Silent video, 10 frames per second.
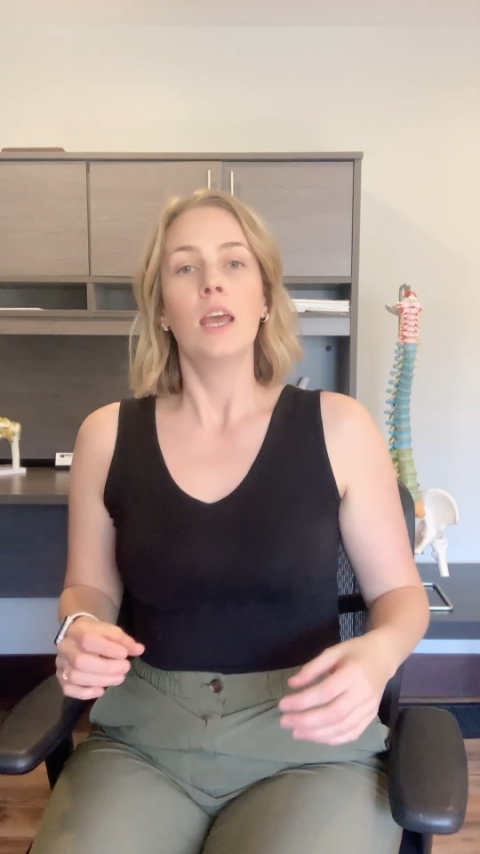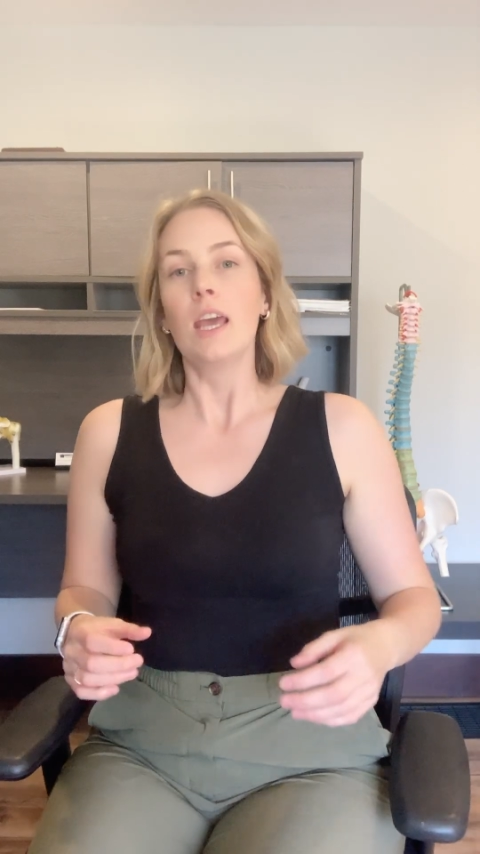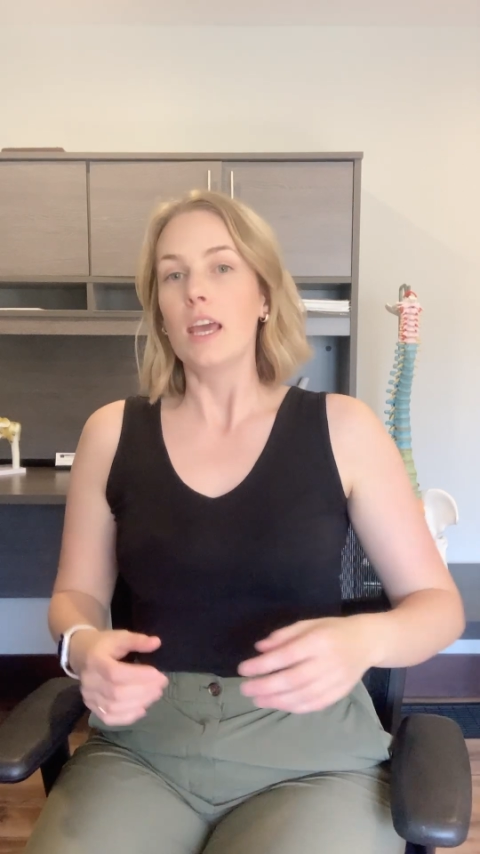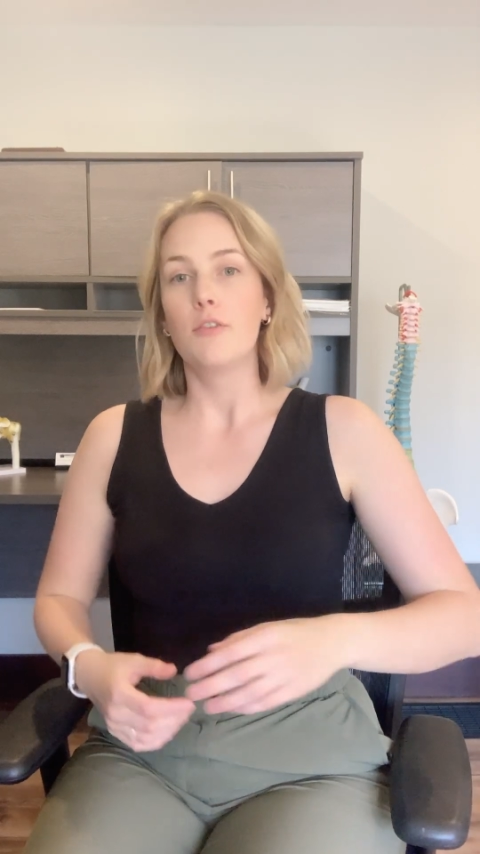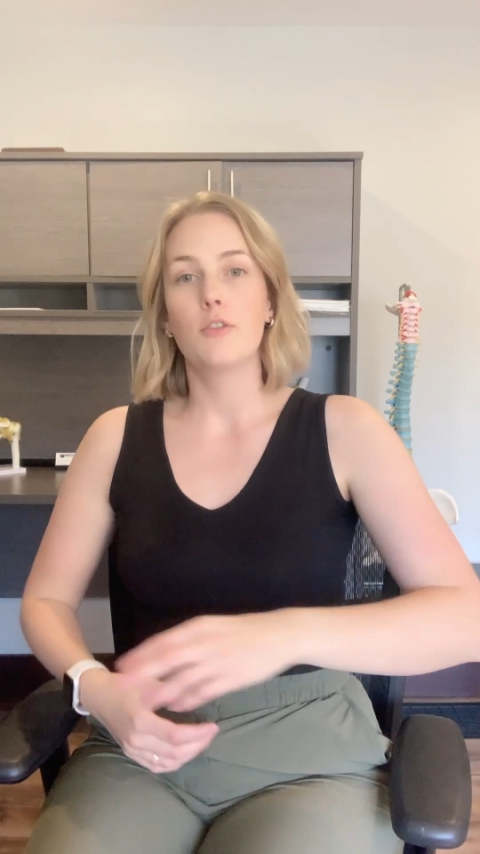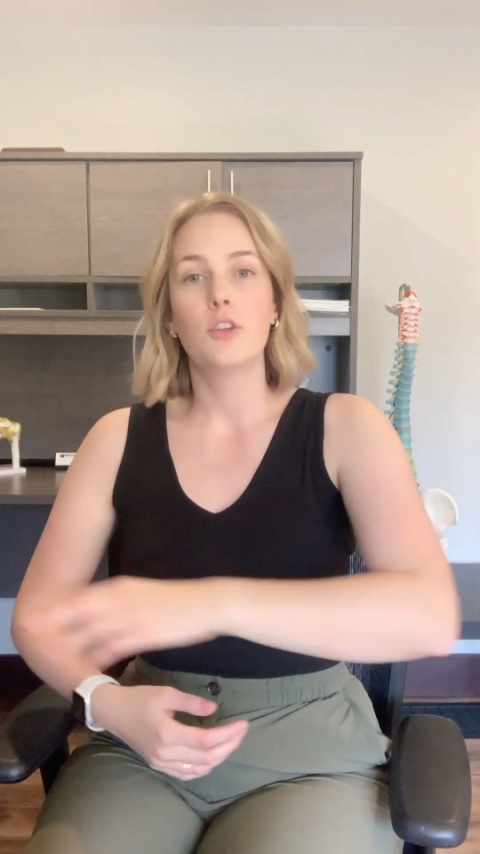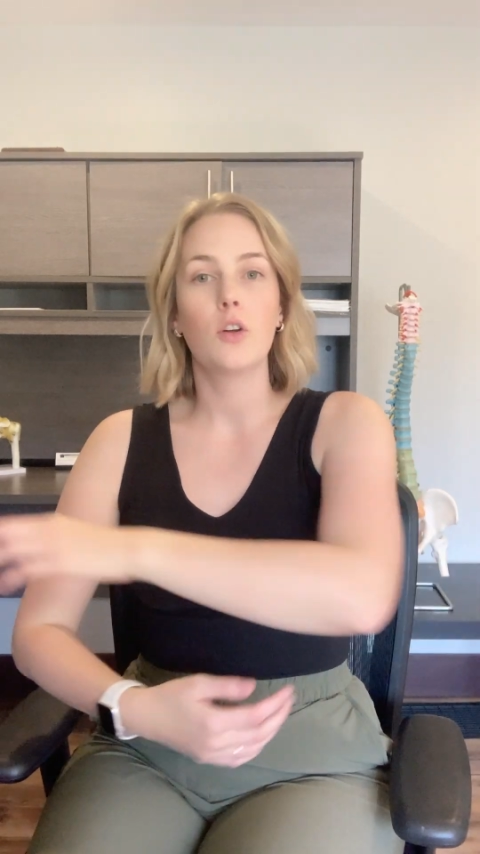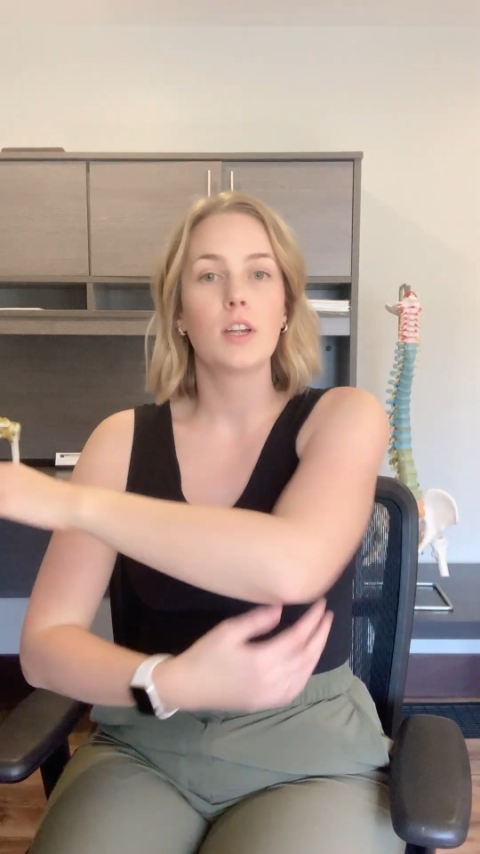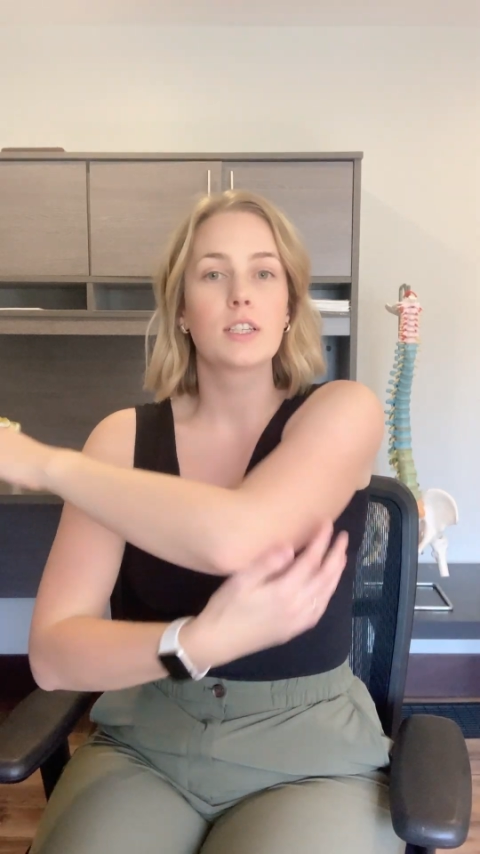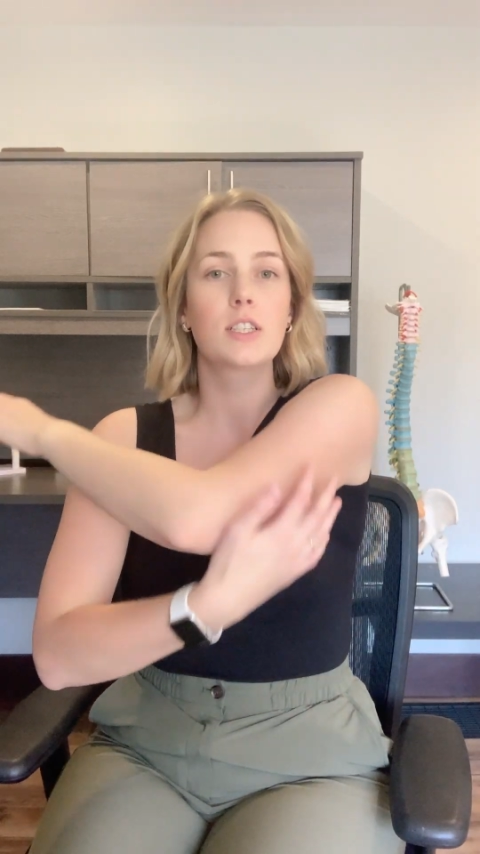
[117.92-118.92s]
If you've
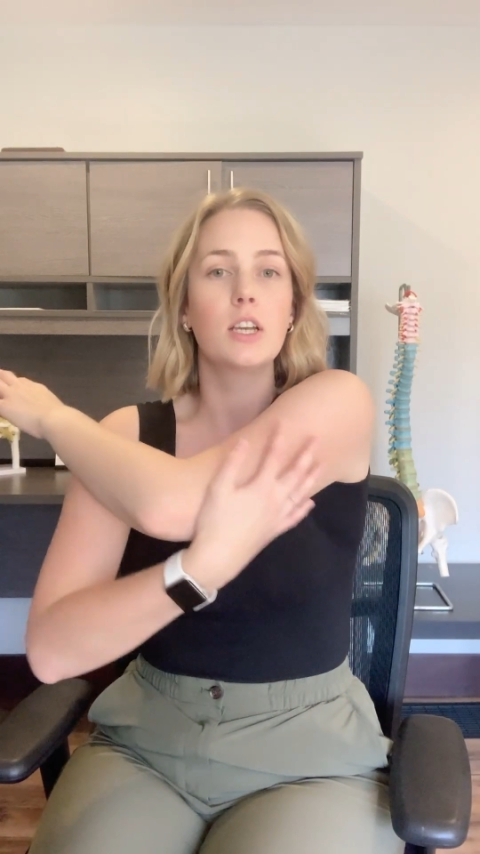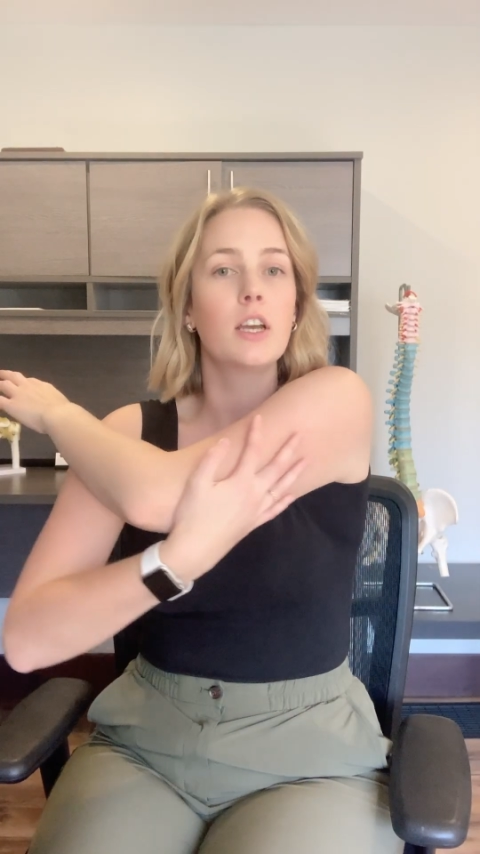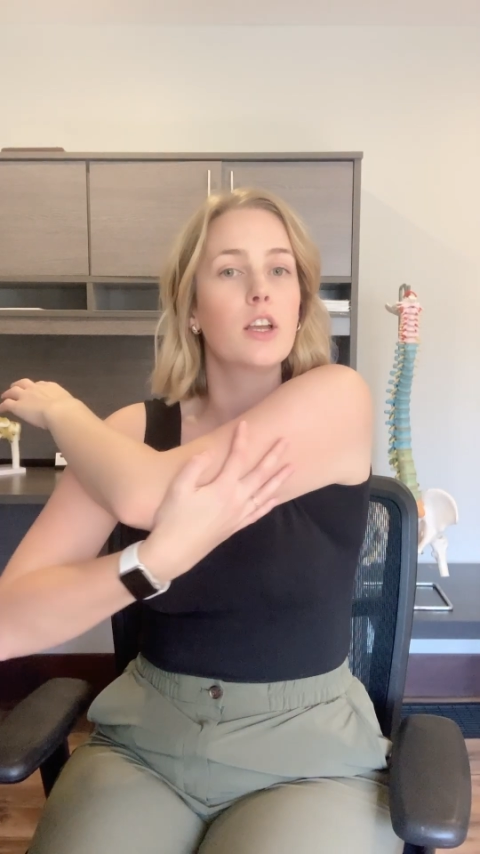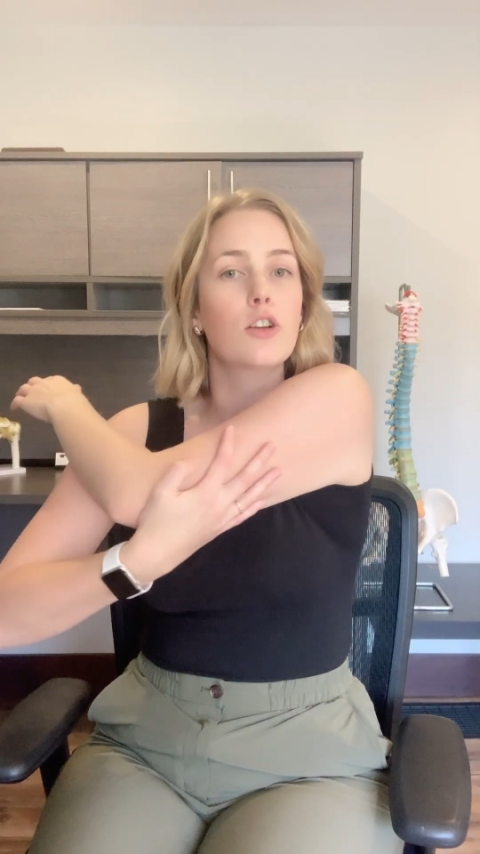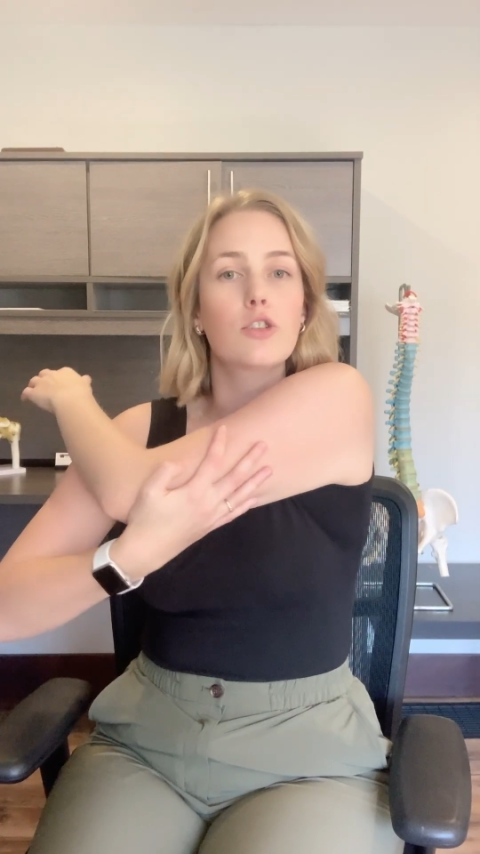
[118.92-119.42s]
noticed you're